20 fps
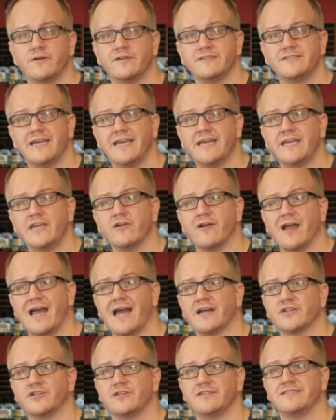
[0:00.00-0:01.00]
You can take your
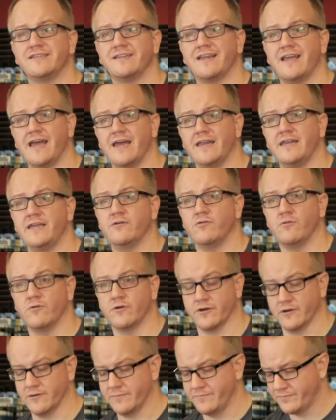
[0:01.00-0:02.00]
actions in any
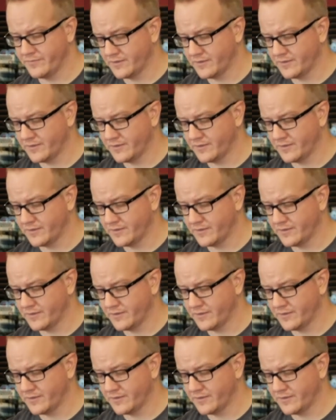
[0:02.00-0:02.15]
order.